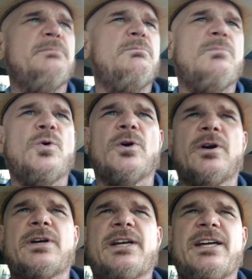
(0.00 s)

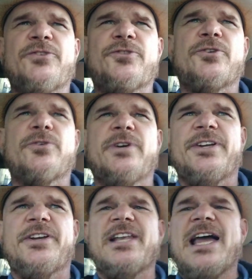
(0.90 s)
more consider it
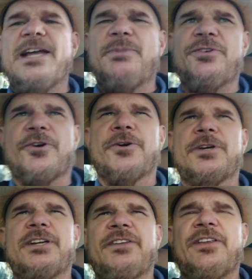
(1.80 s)
an alignment
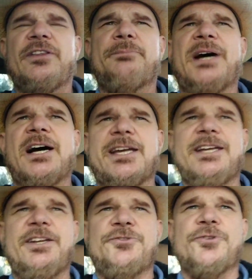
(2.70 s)
target. And then the
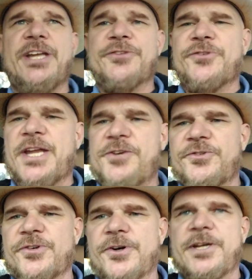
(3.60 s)
pocket is your
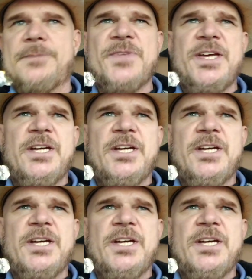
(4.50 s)
destination target.